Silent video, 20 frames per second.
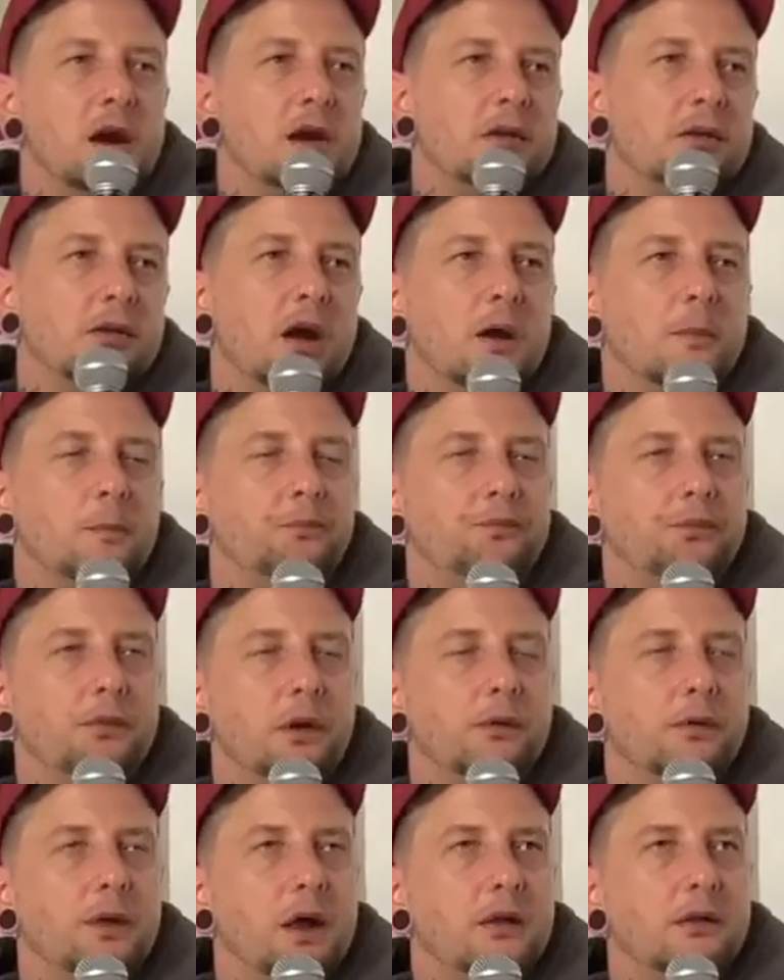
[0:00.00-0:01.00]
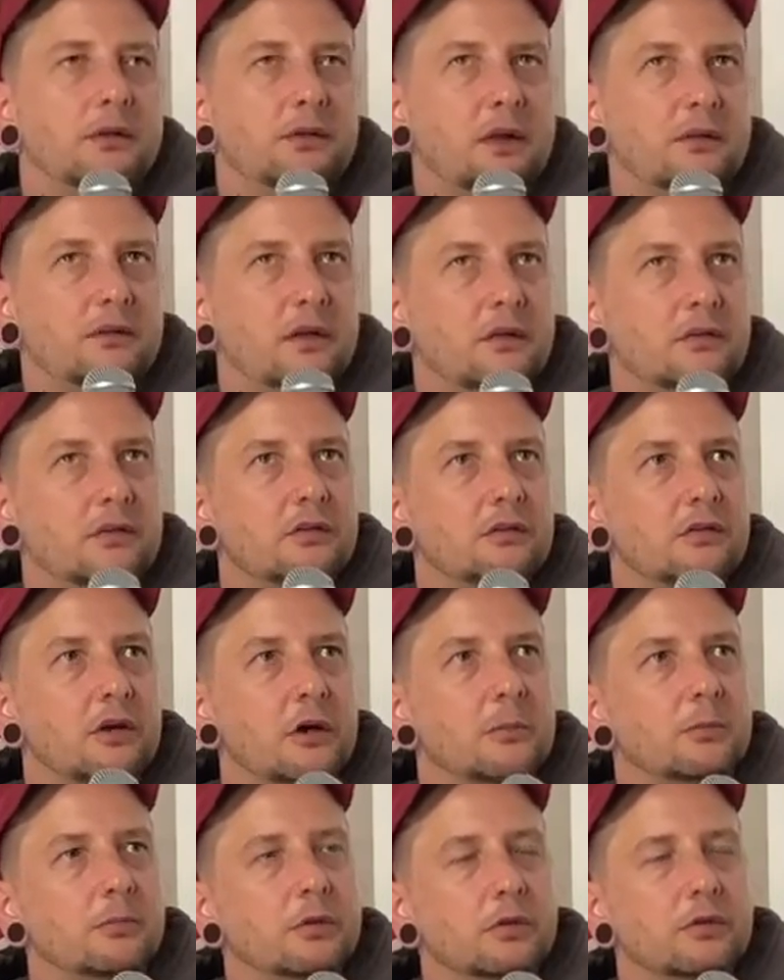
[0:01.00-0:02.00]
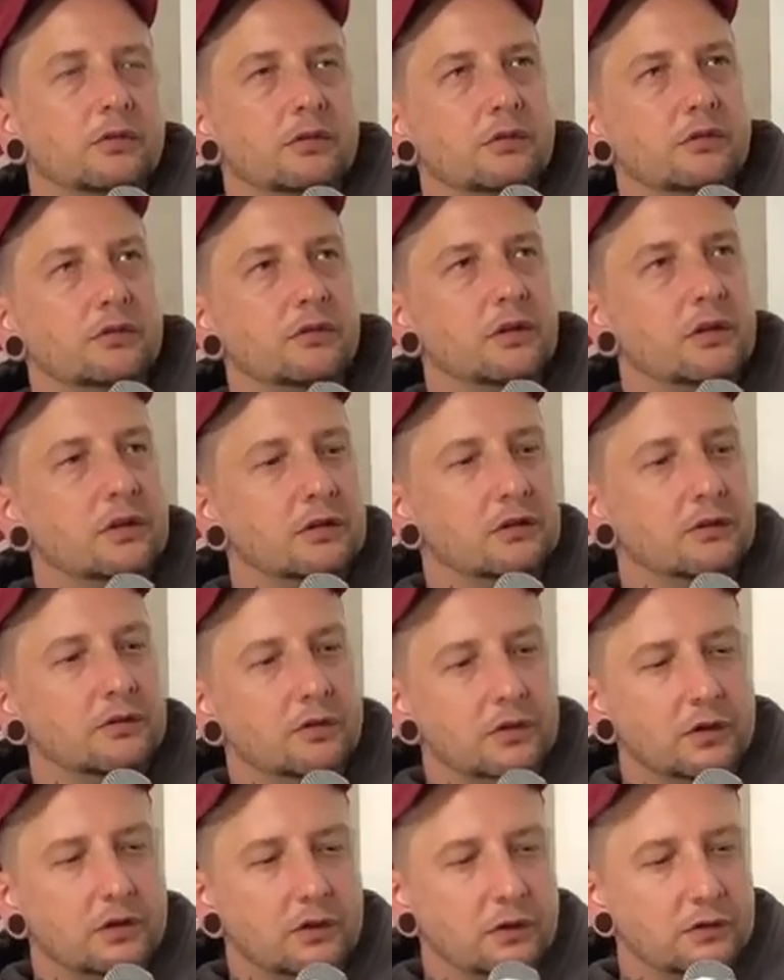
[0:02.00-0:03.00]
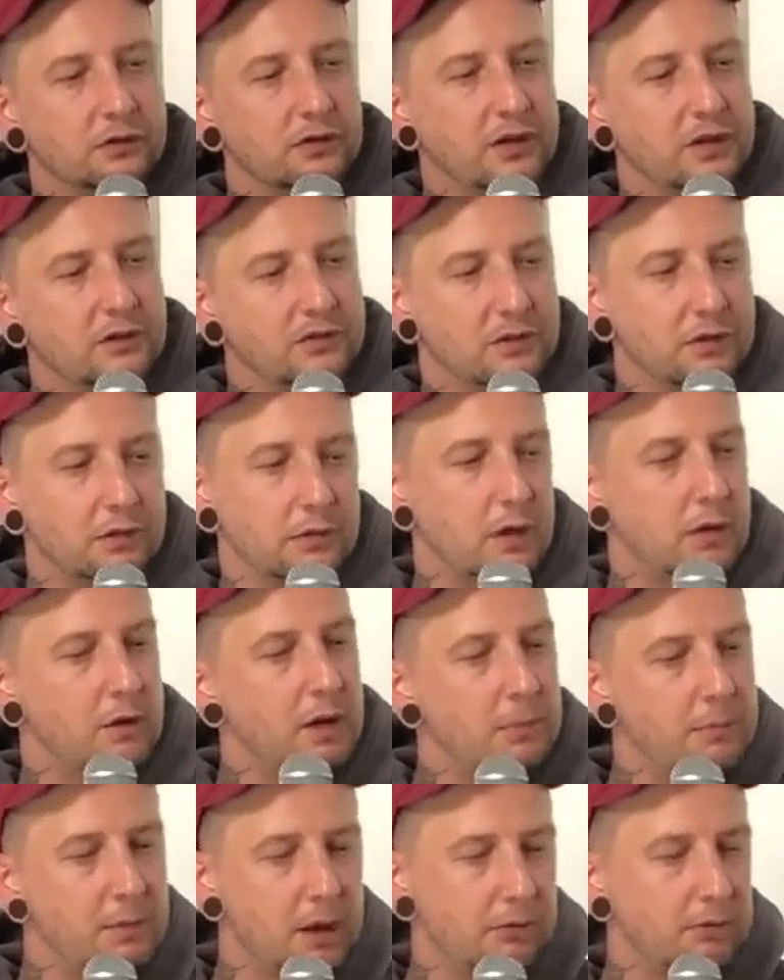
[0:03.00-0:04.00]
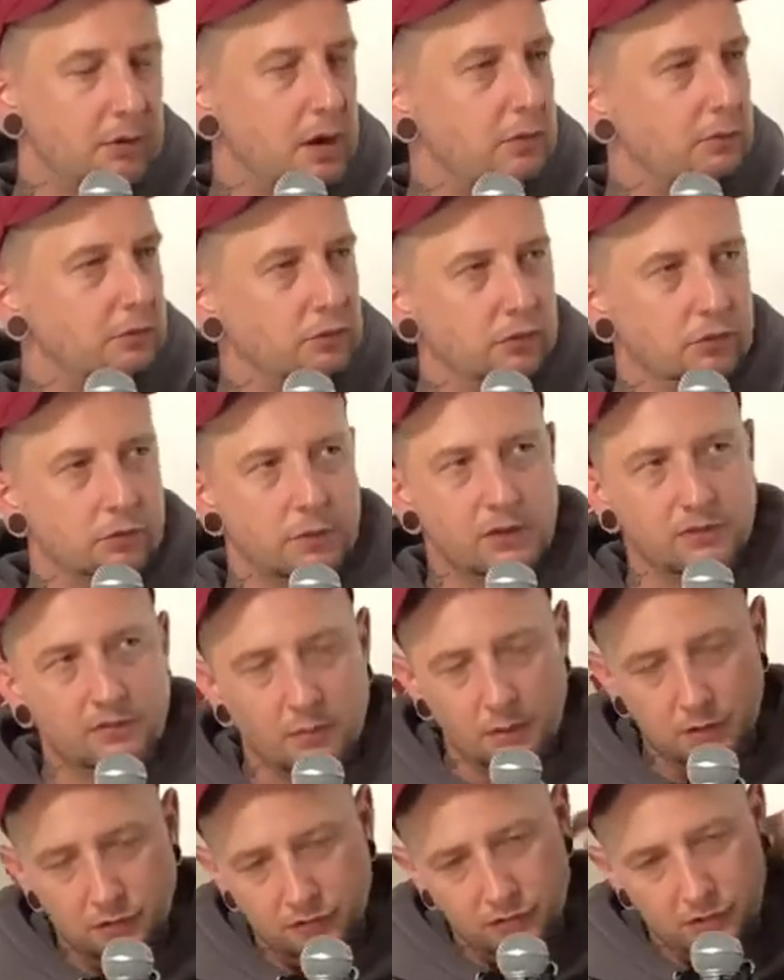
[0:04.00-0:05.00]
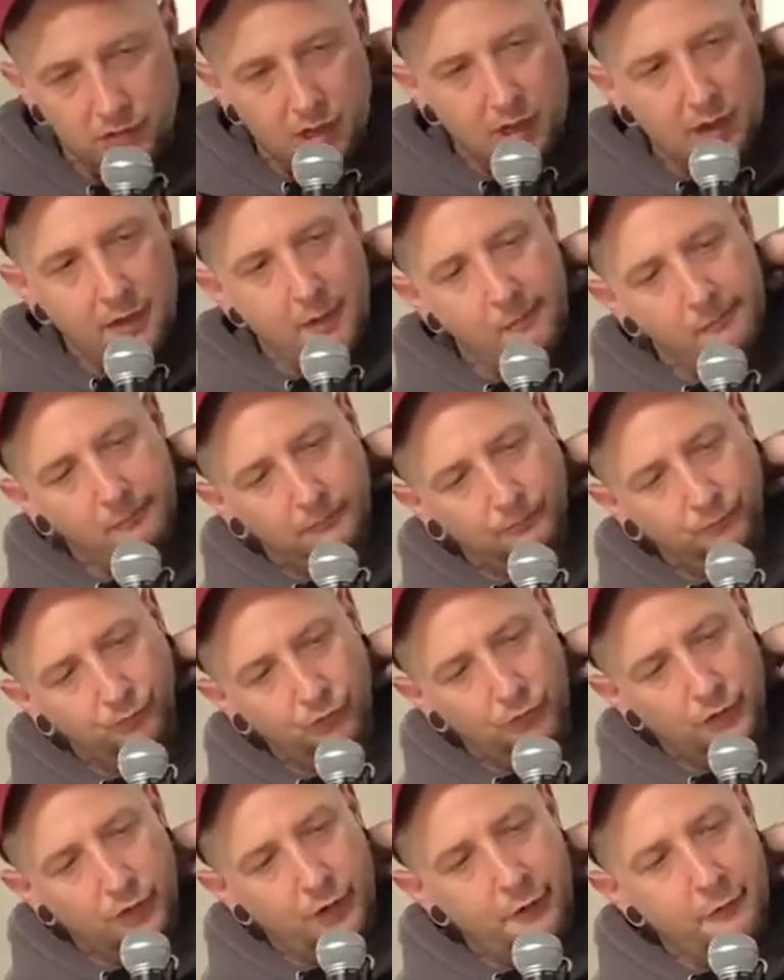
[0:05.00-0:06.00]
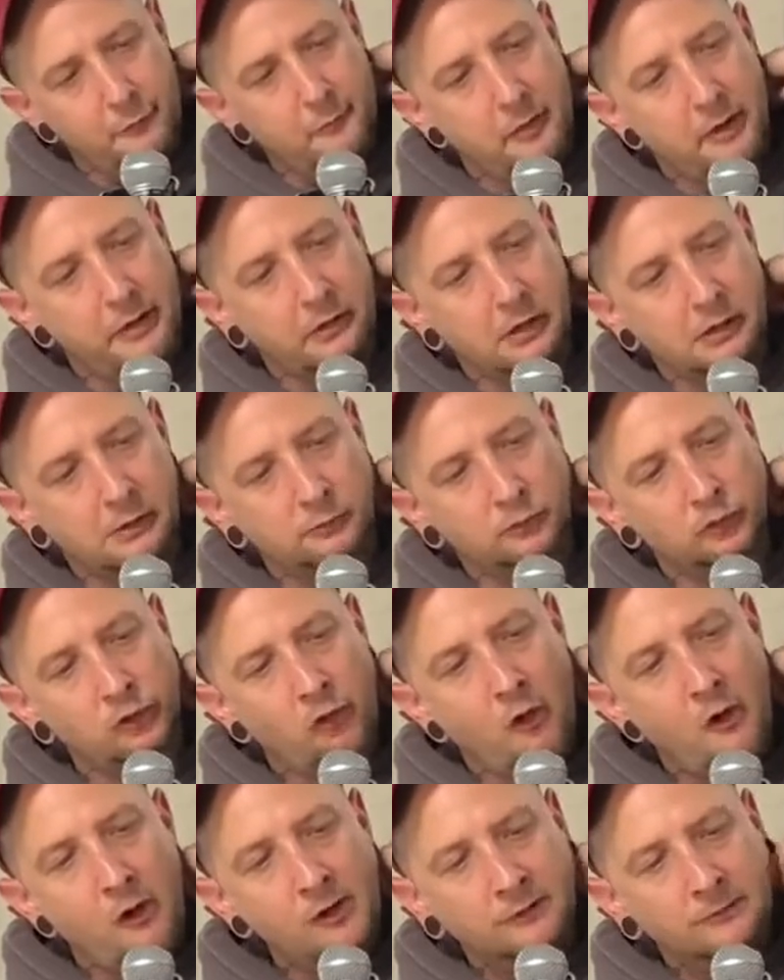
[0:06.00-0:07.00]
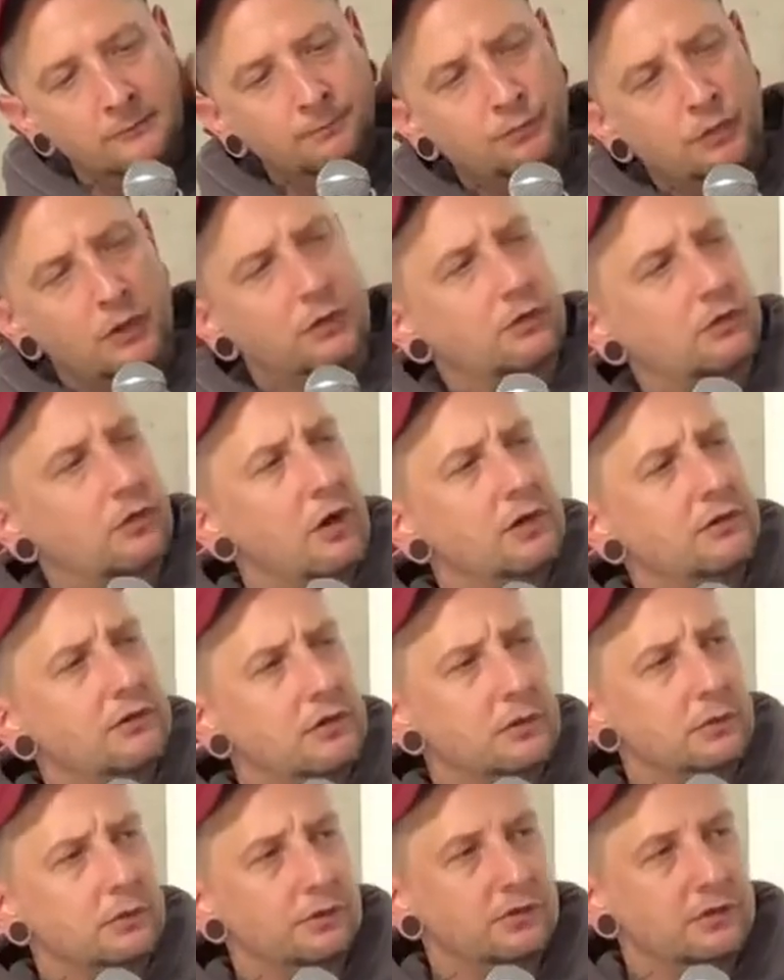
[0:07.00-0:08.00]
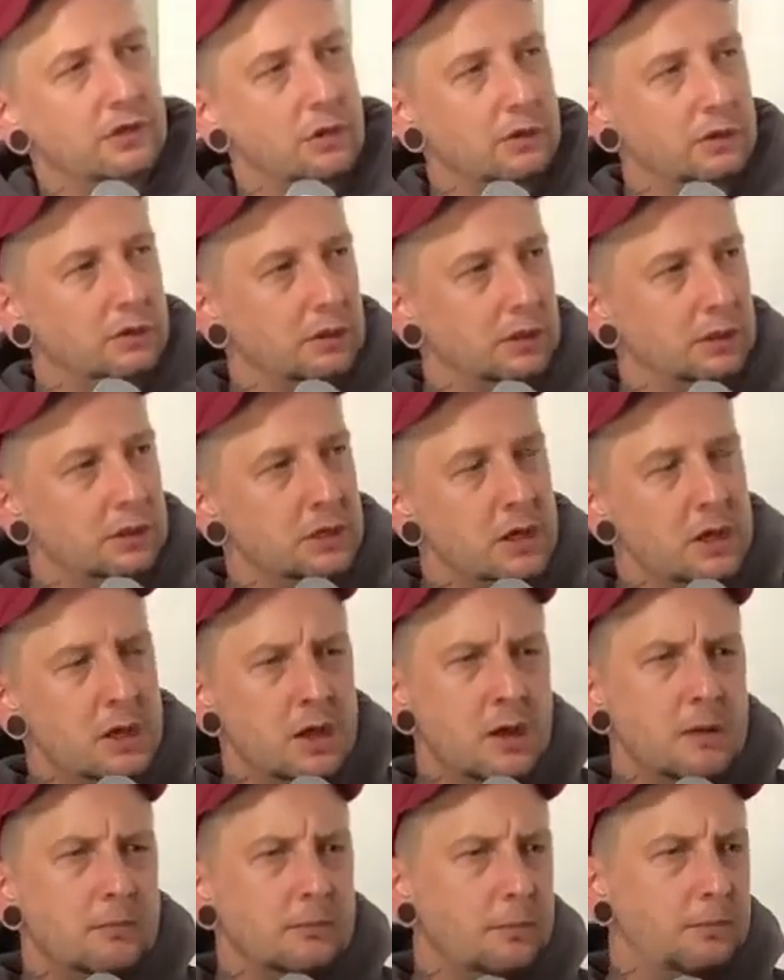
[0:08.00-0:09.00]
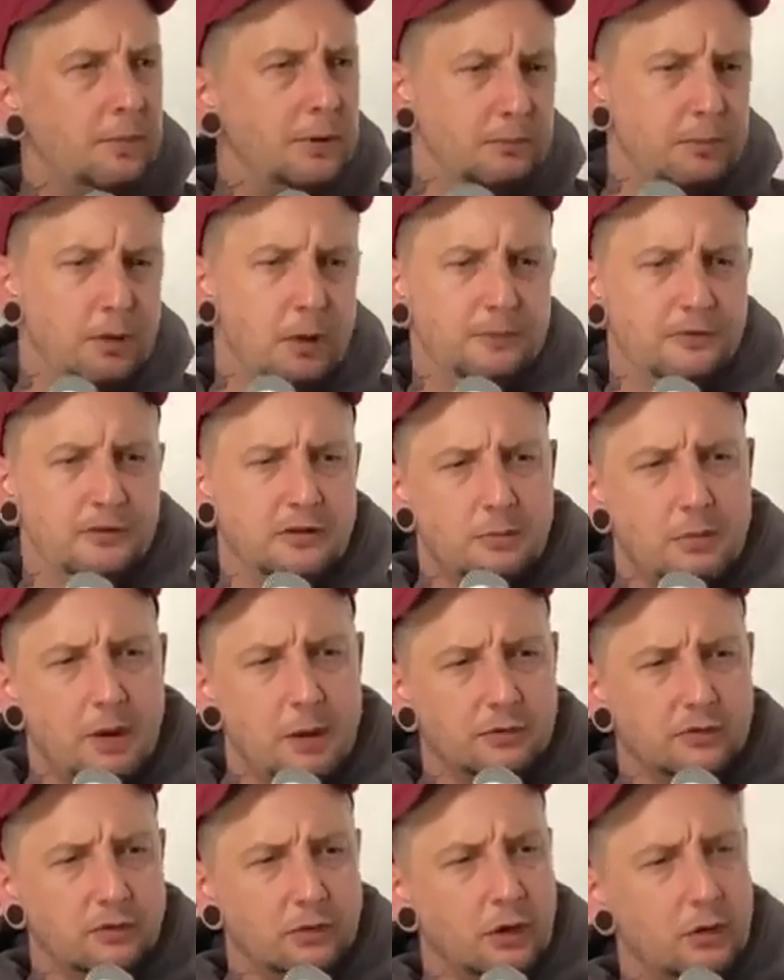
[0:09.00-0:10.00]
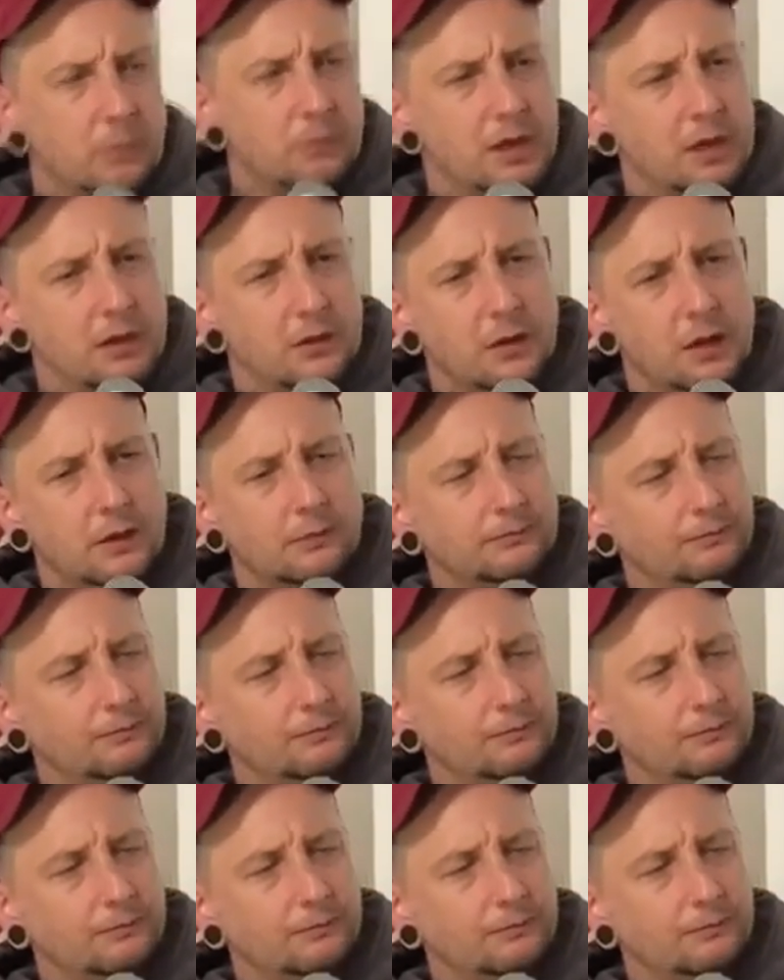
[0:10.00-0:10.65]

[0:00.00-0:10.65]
and like that's actually dope because it's gonna sort of context. So I'll come back around and we'll talk about some other shit later. You know, but it's crazy that it was so early. But big props to your mum as well, man. I'm like,